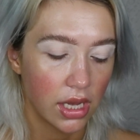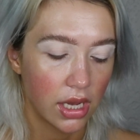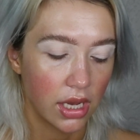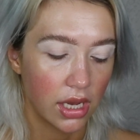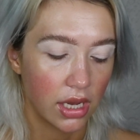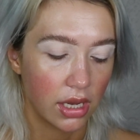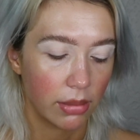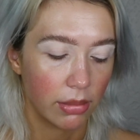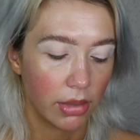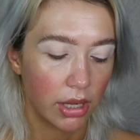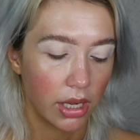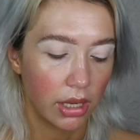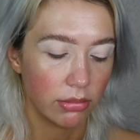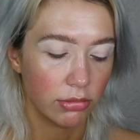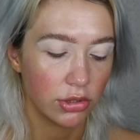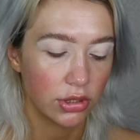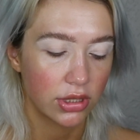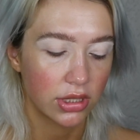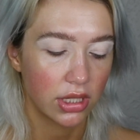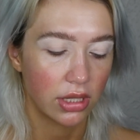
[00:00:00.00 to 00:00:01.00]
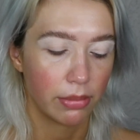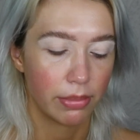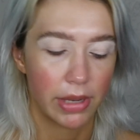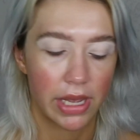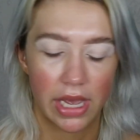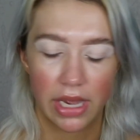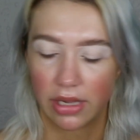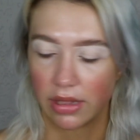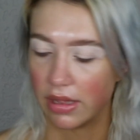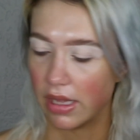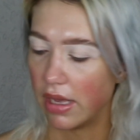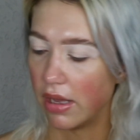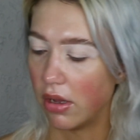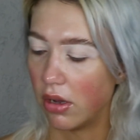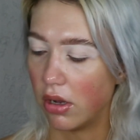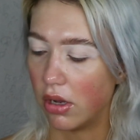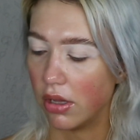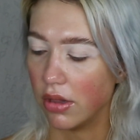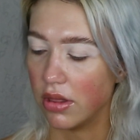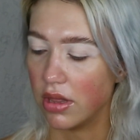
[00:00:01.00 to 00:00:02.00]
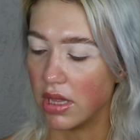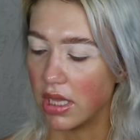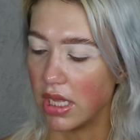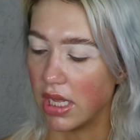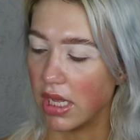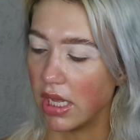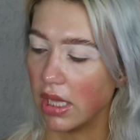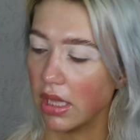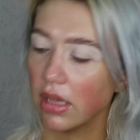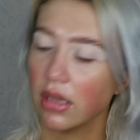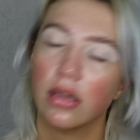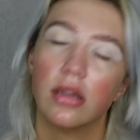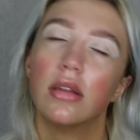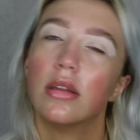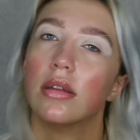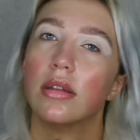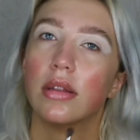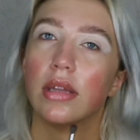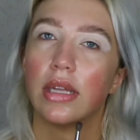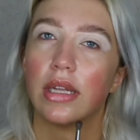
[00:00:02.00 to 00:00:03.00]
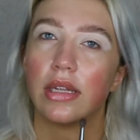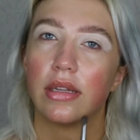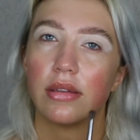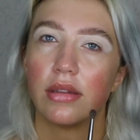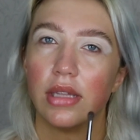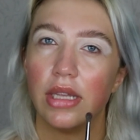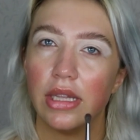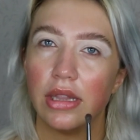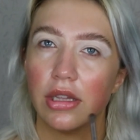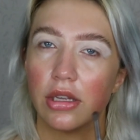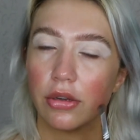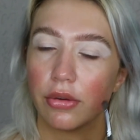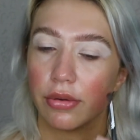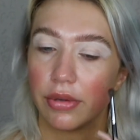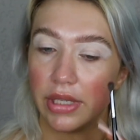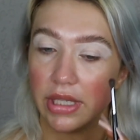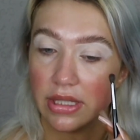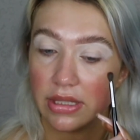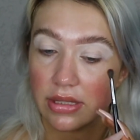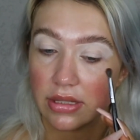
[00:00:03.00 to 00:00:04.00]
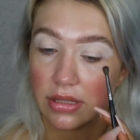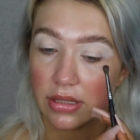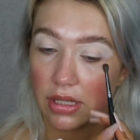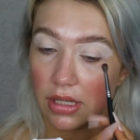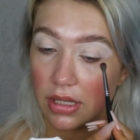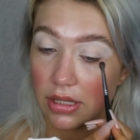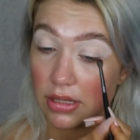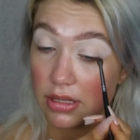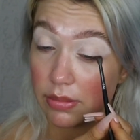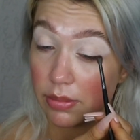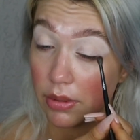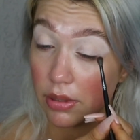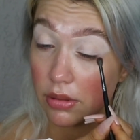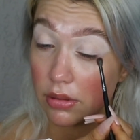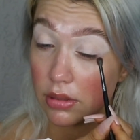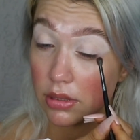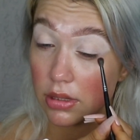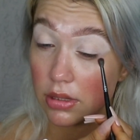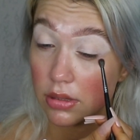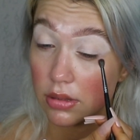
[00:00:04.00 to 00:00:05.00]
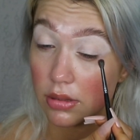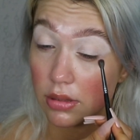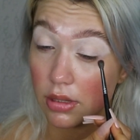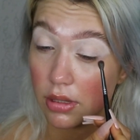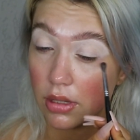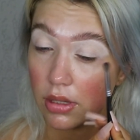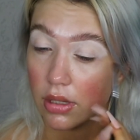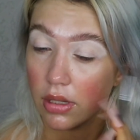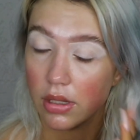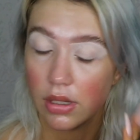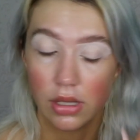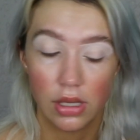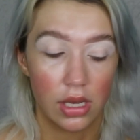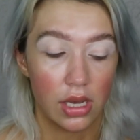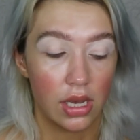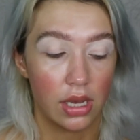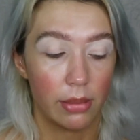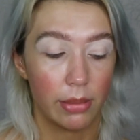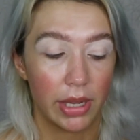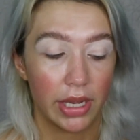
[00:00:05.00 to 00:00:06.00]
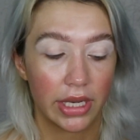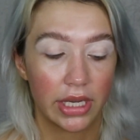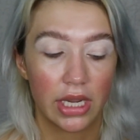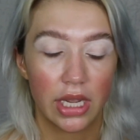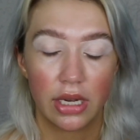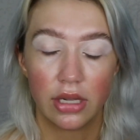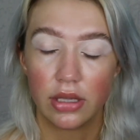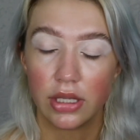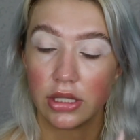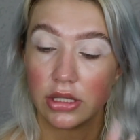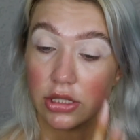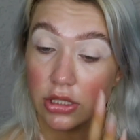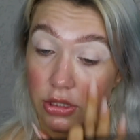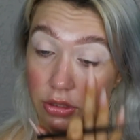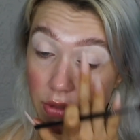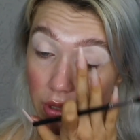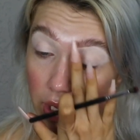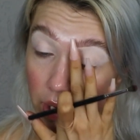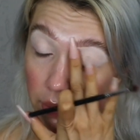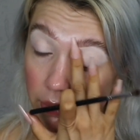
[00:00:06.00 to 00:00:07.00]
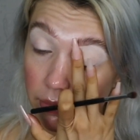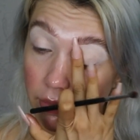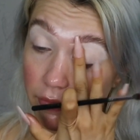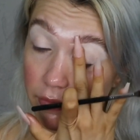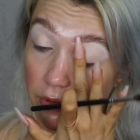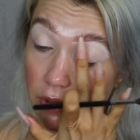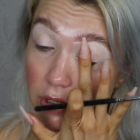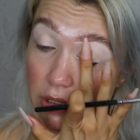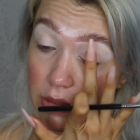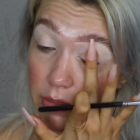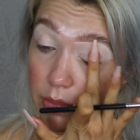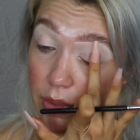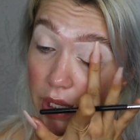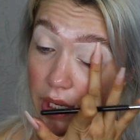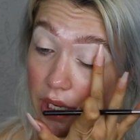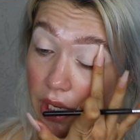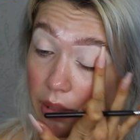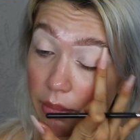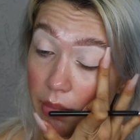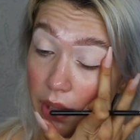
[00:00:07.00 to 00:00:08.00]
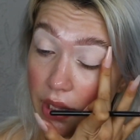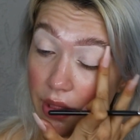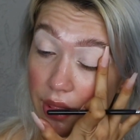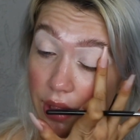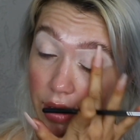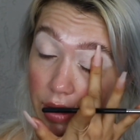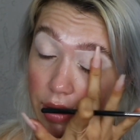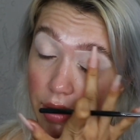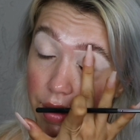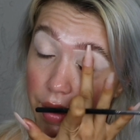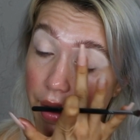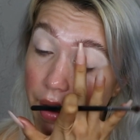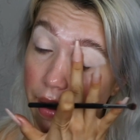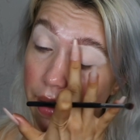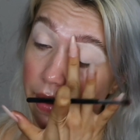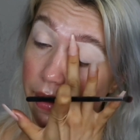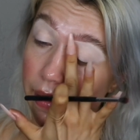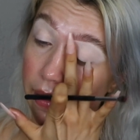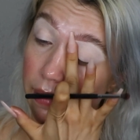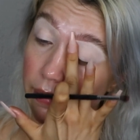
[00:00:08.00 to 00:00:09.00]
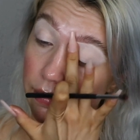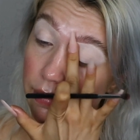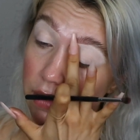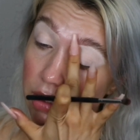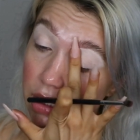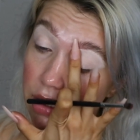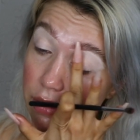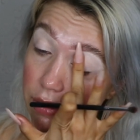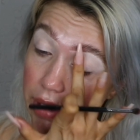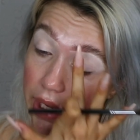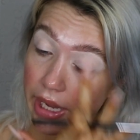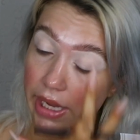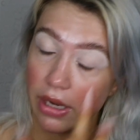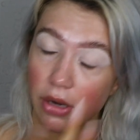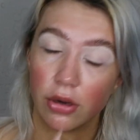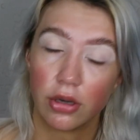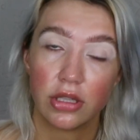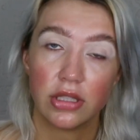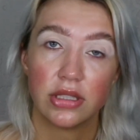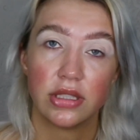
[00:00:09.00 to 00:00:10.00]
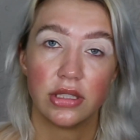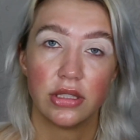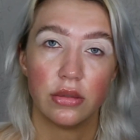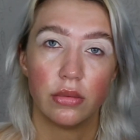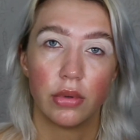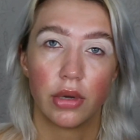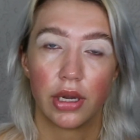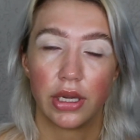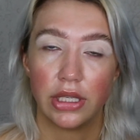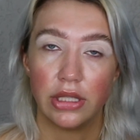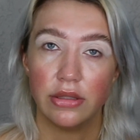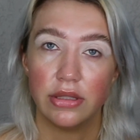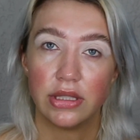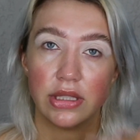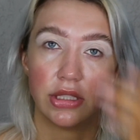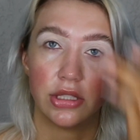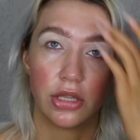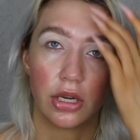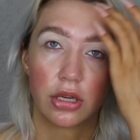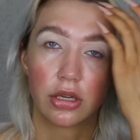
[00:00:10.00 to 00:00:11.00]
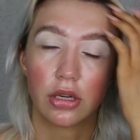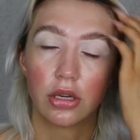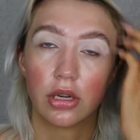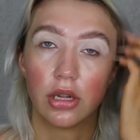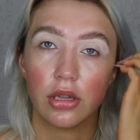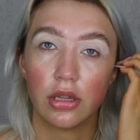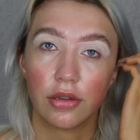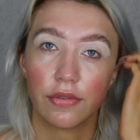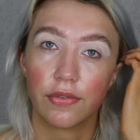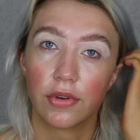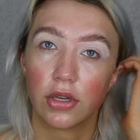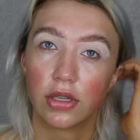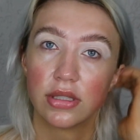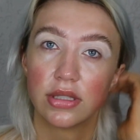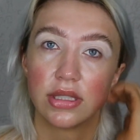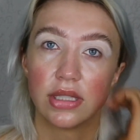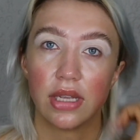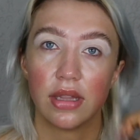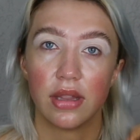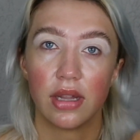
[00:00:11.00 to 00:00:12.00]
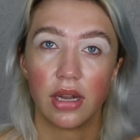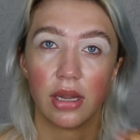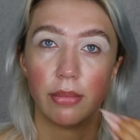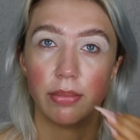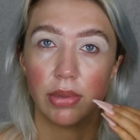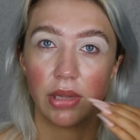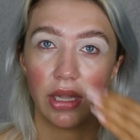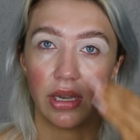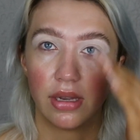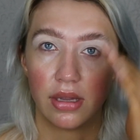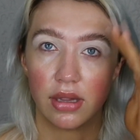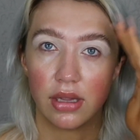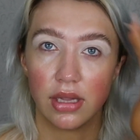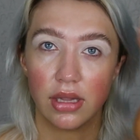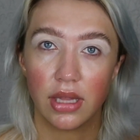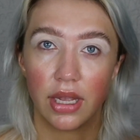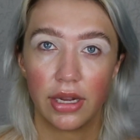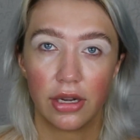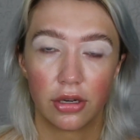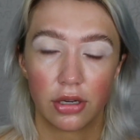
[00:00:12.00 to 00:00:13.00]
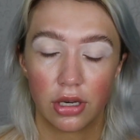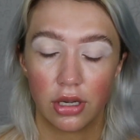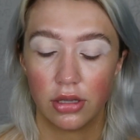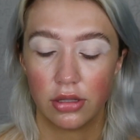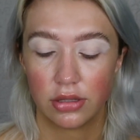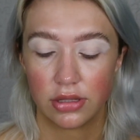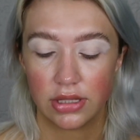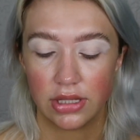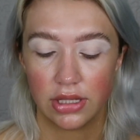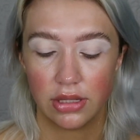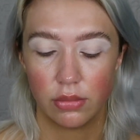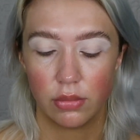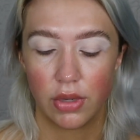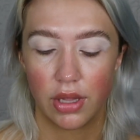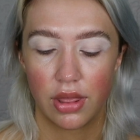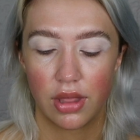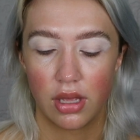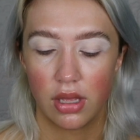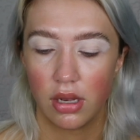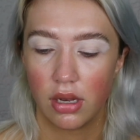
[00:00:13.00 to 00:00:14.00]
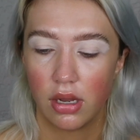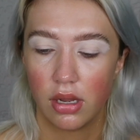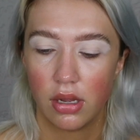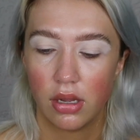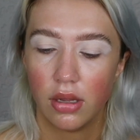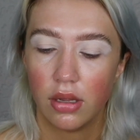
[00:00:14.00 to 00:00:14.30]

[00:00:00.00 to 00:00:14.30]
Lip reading: I'm just going to pack that on the, like in the crease, I suppose. I kind of like to do that reverse blending method that the UK artists do, where I use the darker color first and then I blend the lighter colors in with it.